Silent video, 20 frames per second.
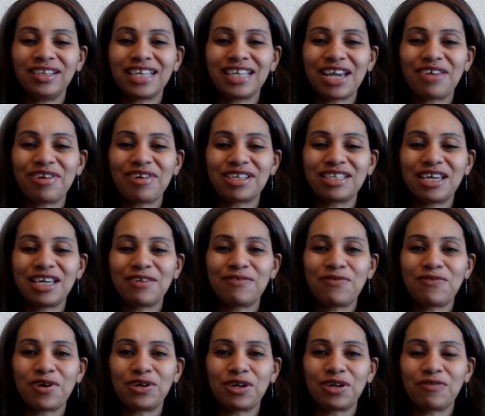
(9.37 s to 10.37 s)
Director and
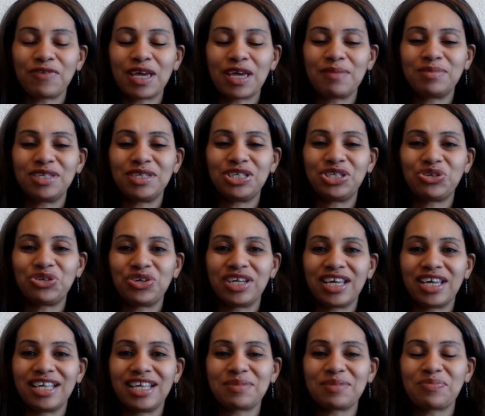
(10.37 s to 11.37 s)
Founder of MT
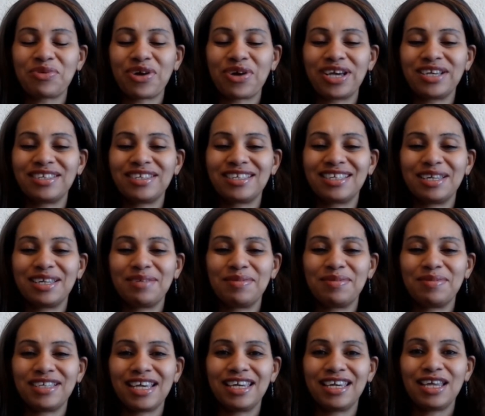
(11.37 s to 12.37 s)
Training Enterprises
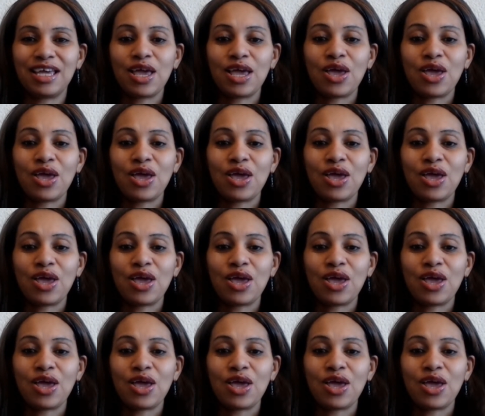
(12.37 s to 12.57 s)
Limited.